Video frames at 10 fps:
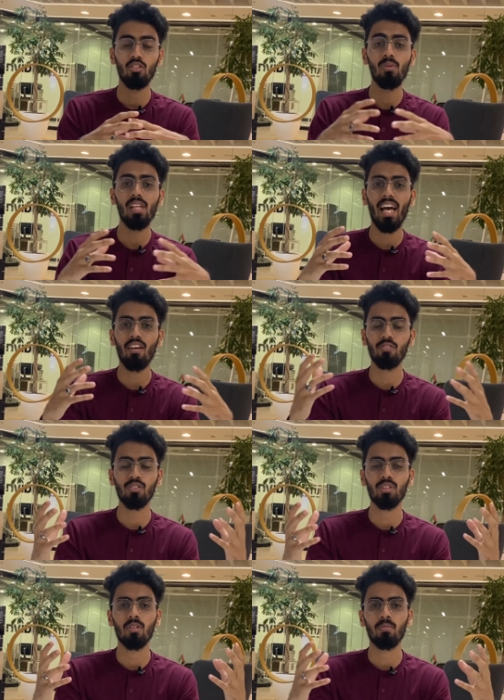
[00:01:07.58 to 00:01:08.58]
will have to
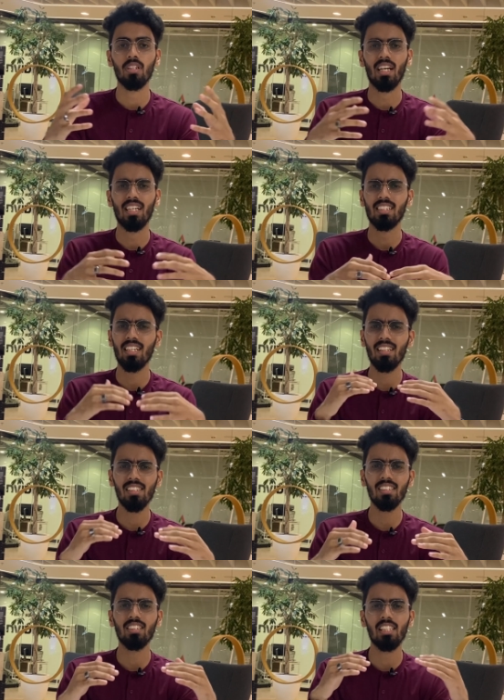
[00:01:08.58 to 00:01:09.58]
remember a
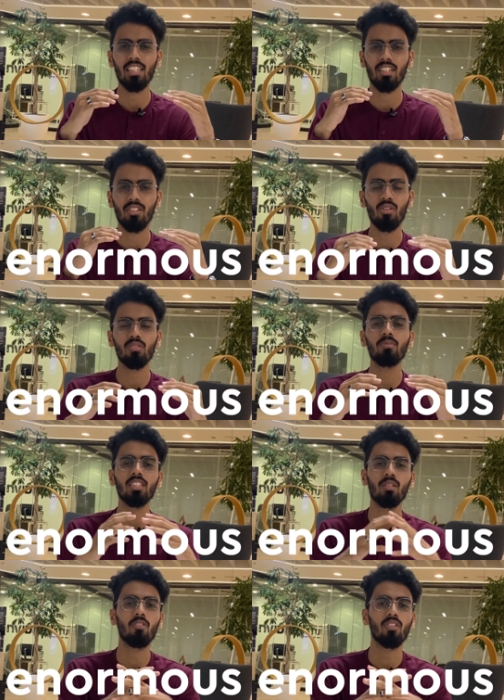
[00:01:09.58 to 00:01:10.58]
tirelessly enormous
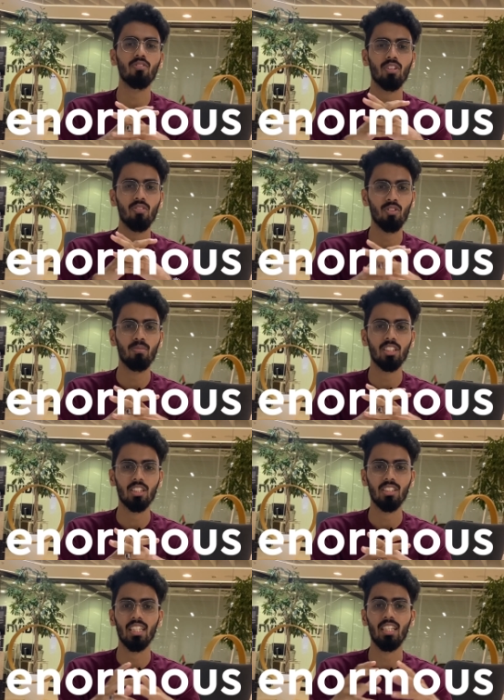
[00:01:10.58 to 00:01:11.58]
amount of information in a